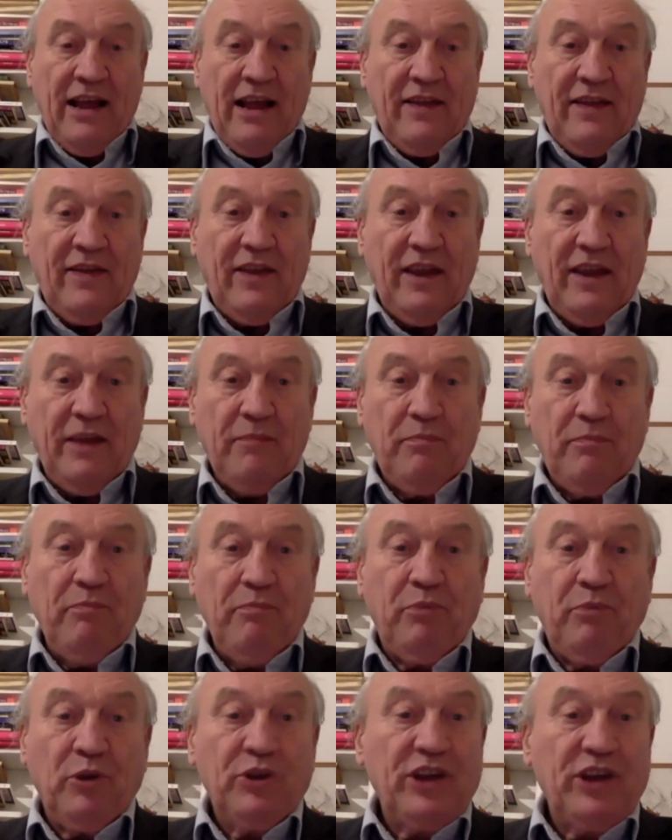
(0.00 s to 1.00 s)
the
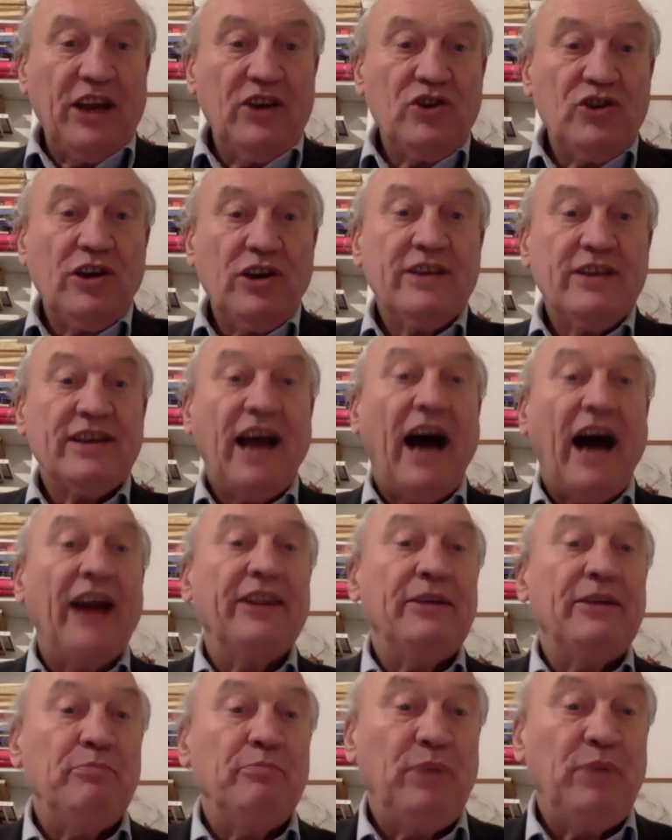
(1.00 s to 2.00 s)
potential is
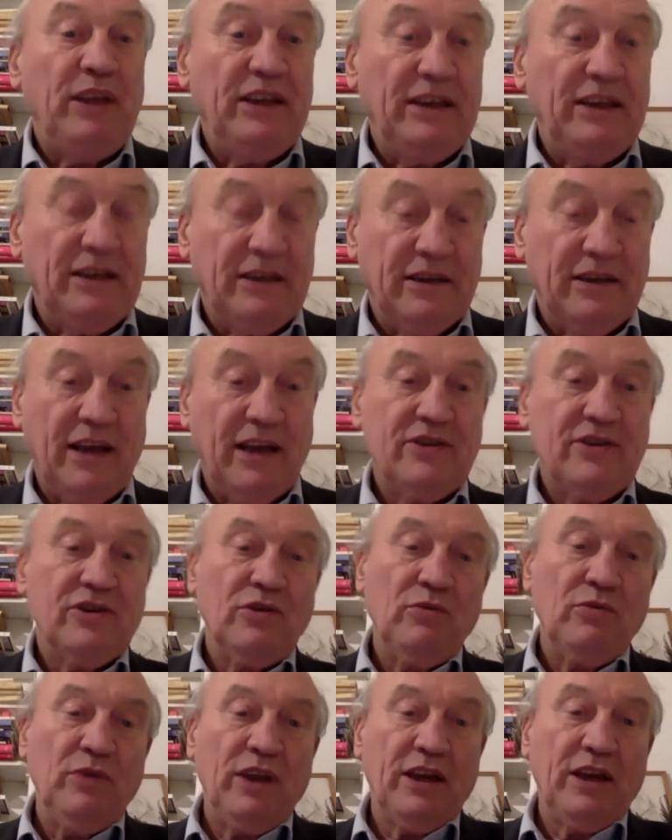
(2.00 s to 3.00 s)
unimpeded. And so
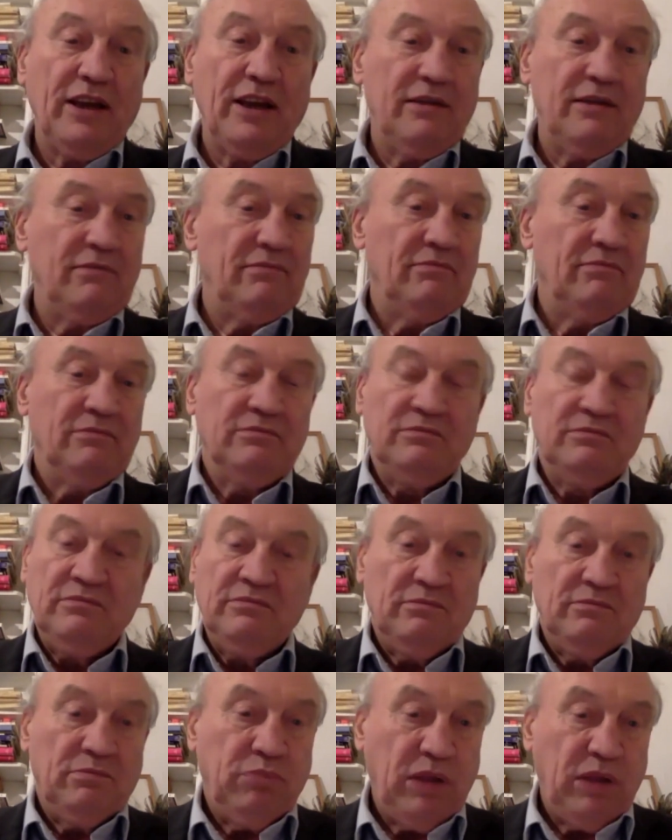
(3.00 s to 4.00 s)
we can
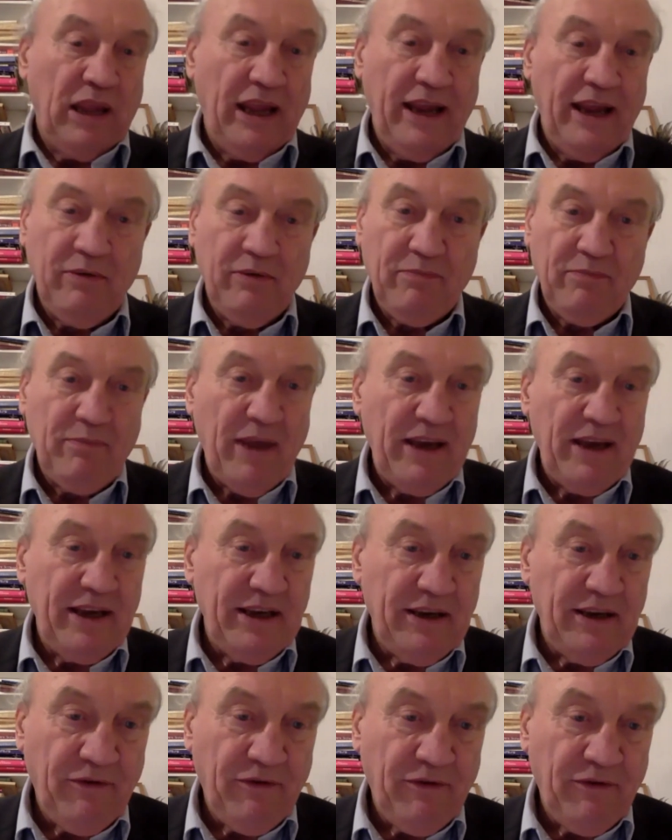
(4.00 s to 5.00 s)
play with many
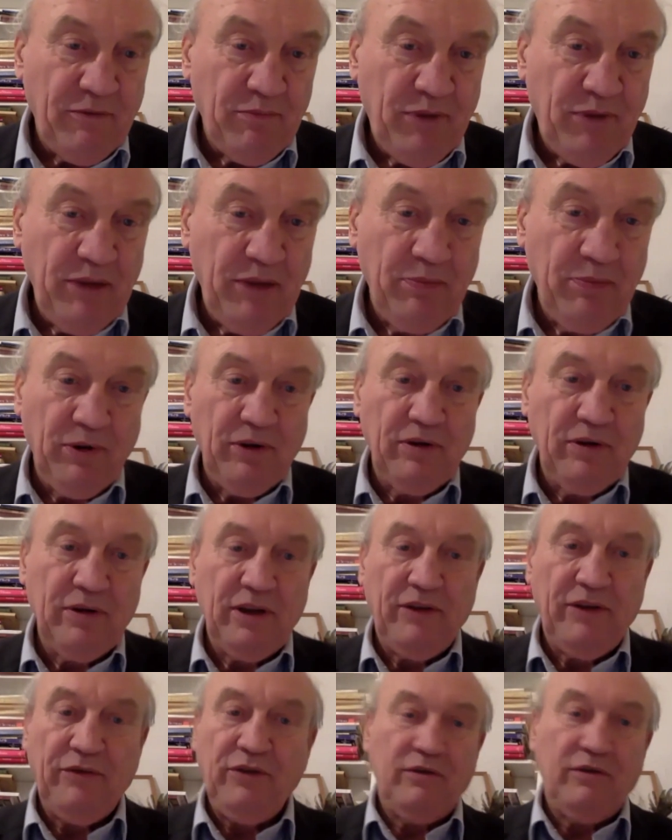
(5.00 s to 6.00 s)
different people.
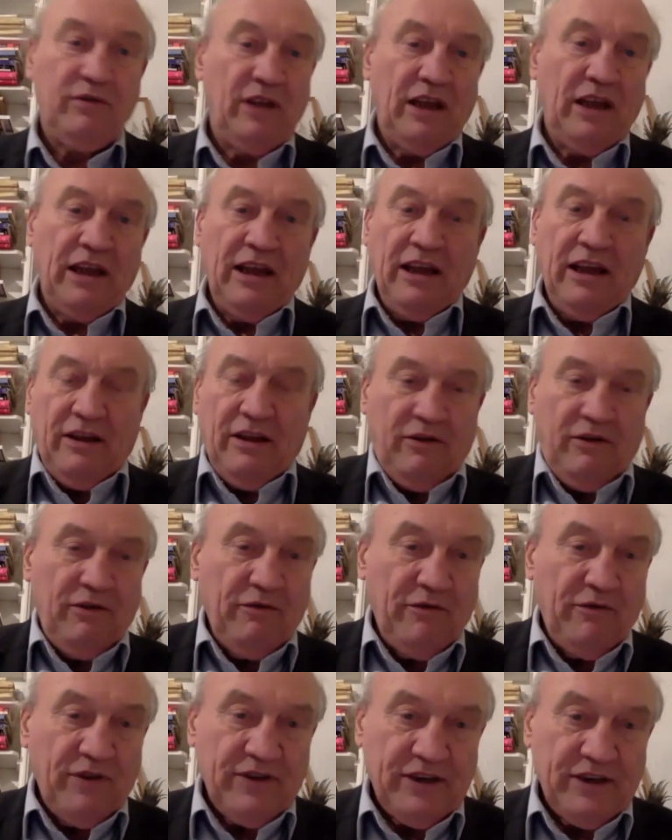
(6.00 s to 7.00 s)
If you you
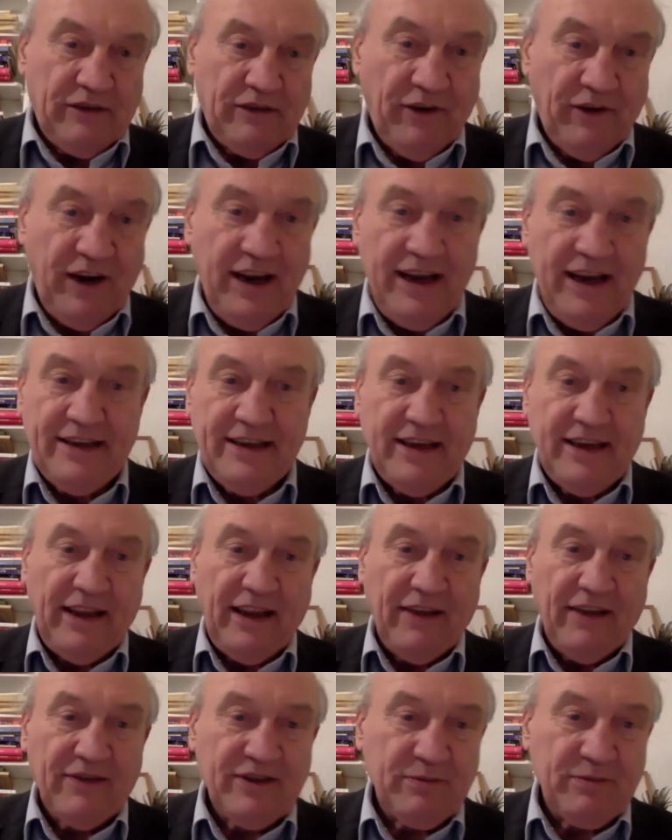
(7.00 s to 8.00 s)
visit friends and they have
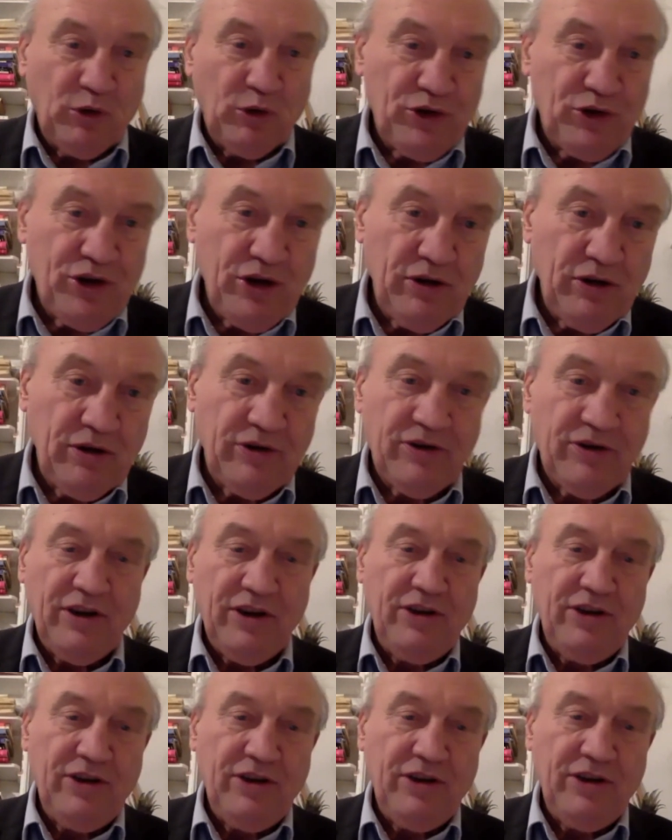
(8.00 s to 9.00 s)
small
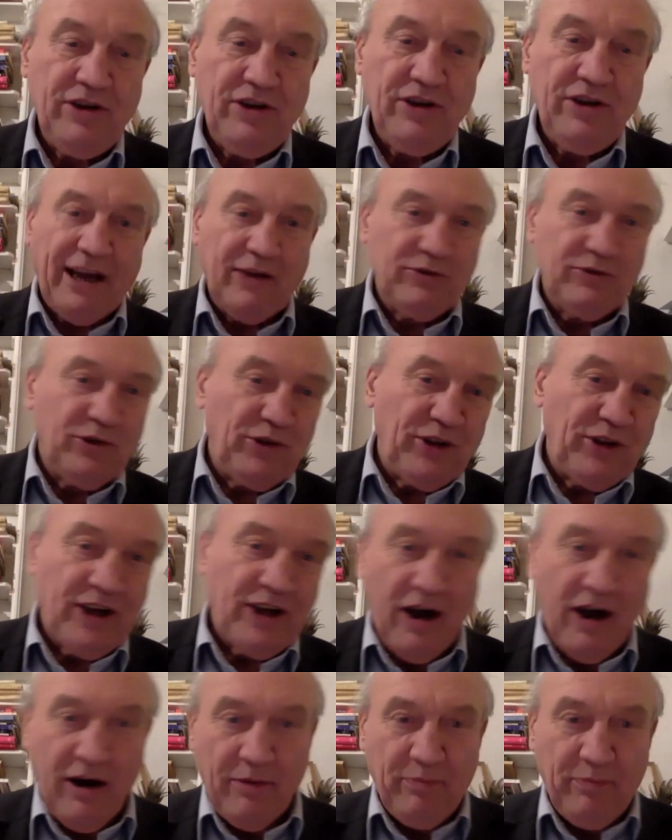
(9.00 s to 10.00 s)
children, you get down on the
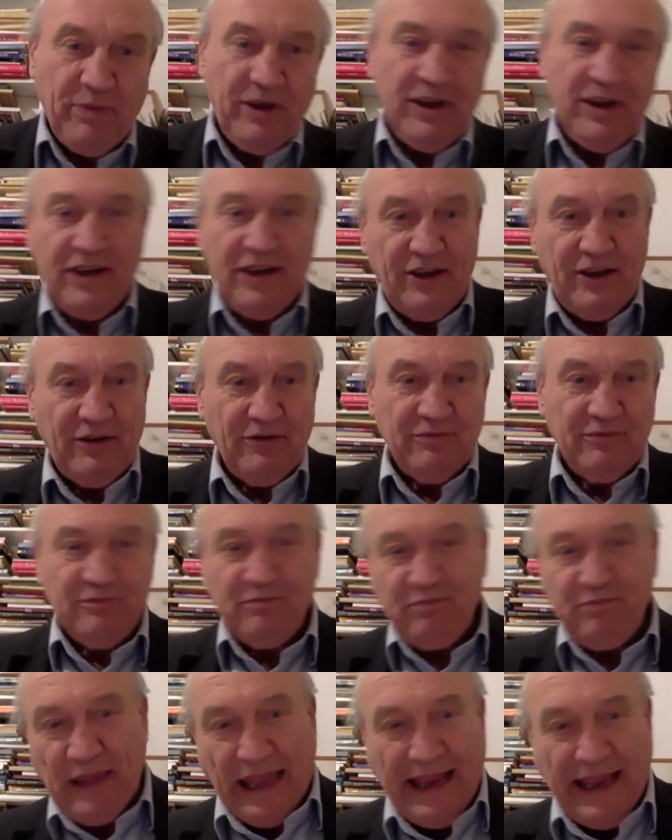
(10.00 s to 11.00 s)
carpet and you
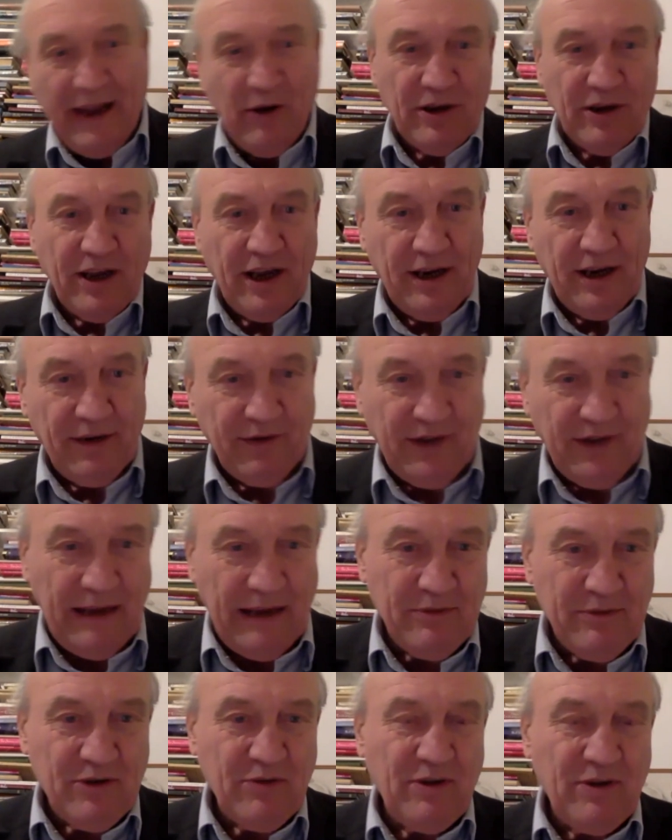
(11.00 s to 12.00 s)
play all kind of
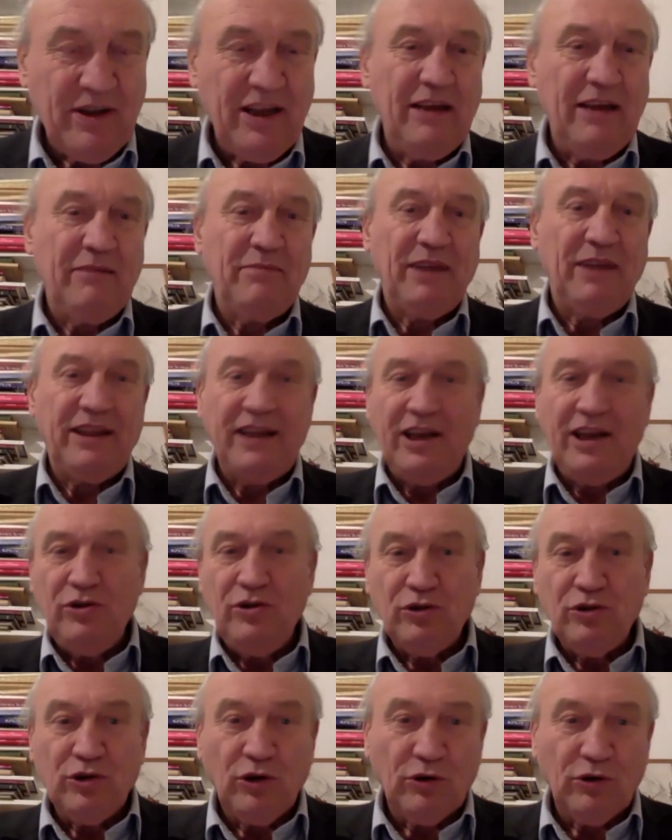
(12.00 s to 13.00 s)
games with them, and then you
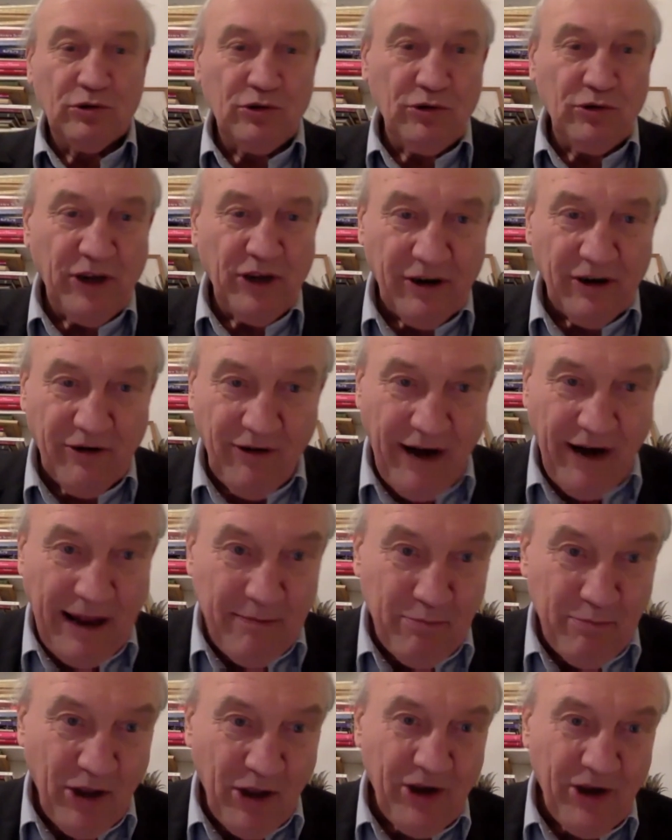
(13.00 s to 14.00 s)
talk to their
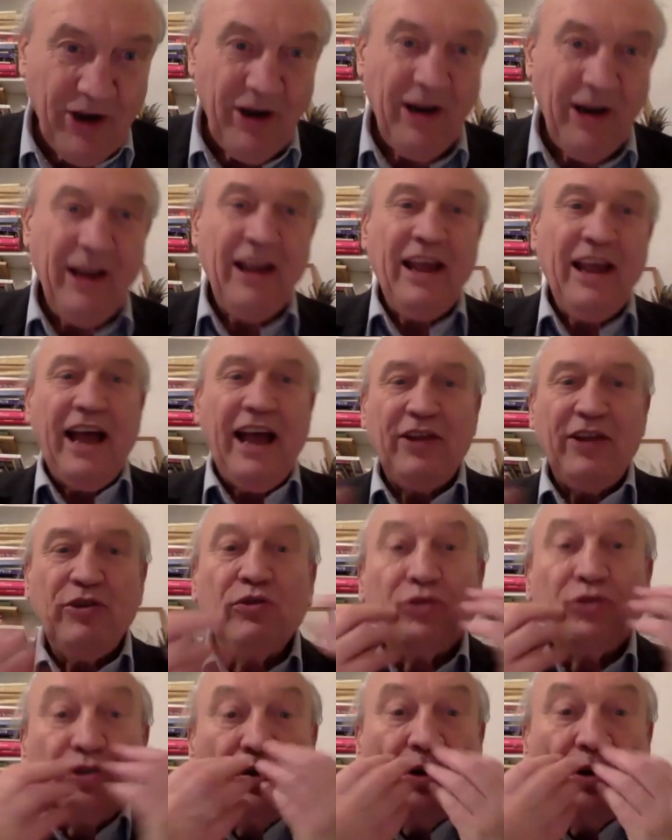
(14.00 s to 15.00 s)
grandmother and your
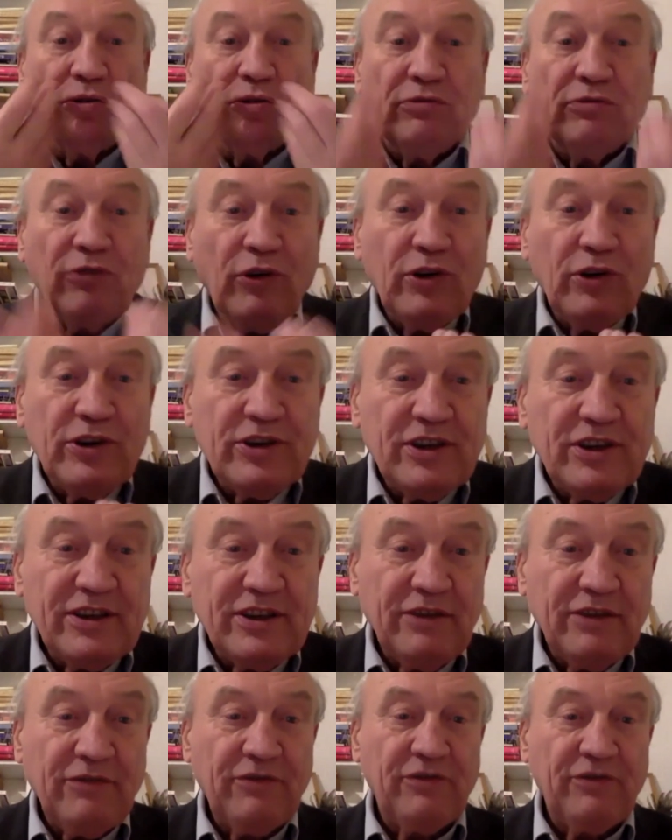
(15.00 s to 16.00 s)
tone of voice is
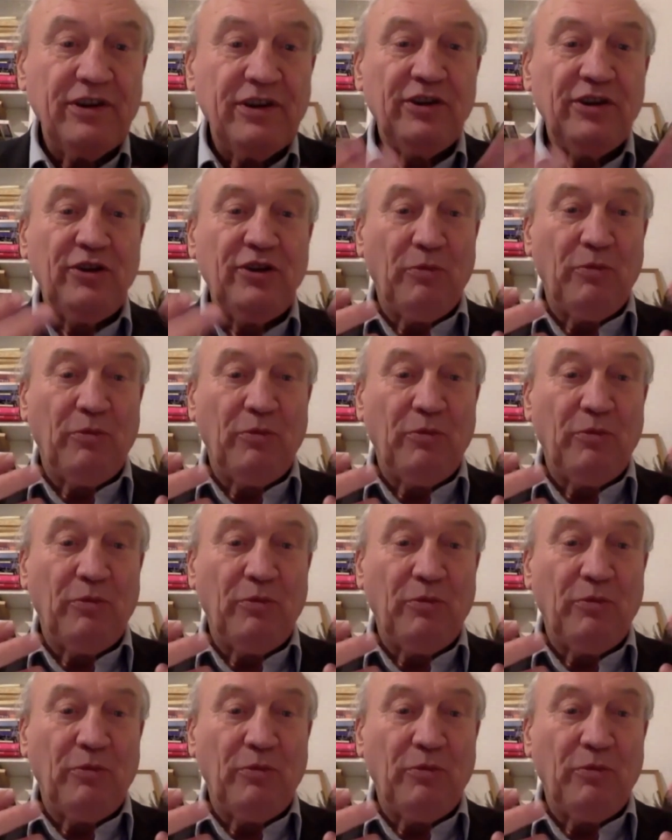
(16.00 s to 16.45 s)
different, your